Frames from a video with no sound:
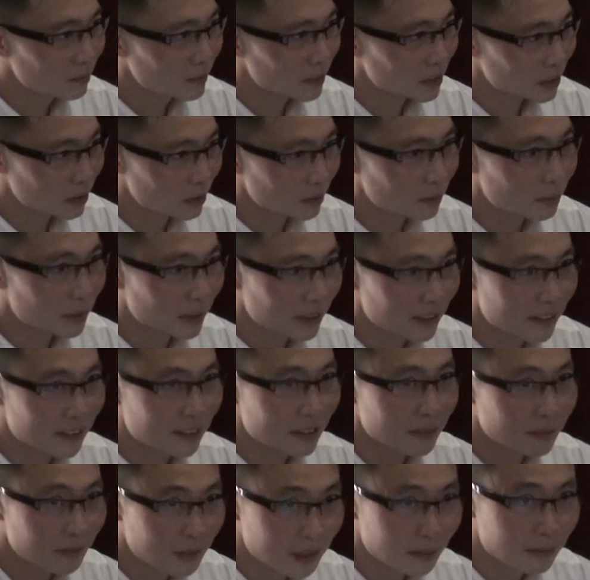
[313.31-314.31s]
is going to
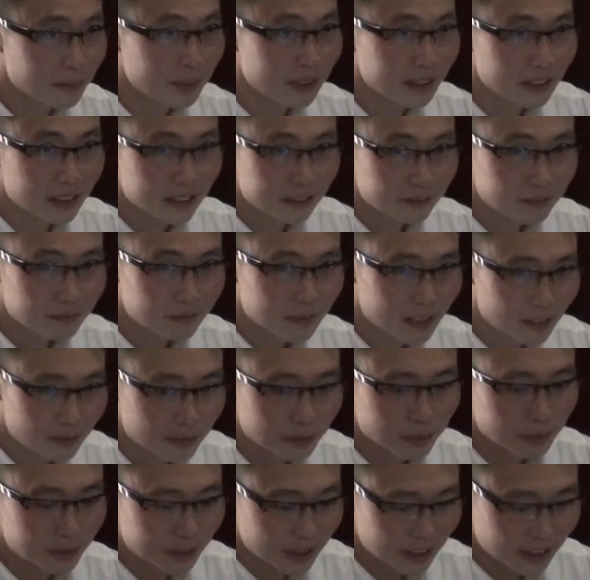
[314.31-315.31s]
practice them, namely
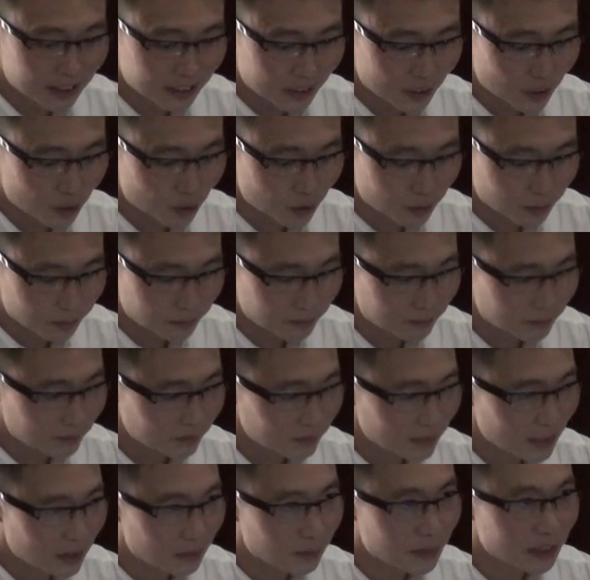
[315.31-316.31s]
everybody in this room
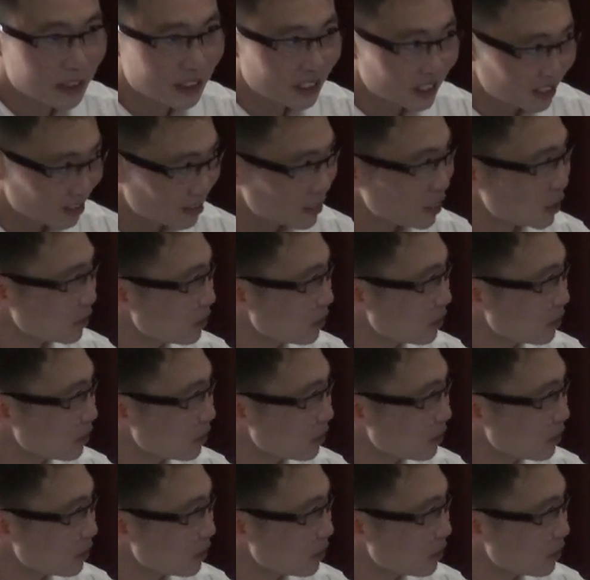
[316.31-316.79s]
and beyond,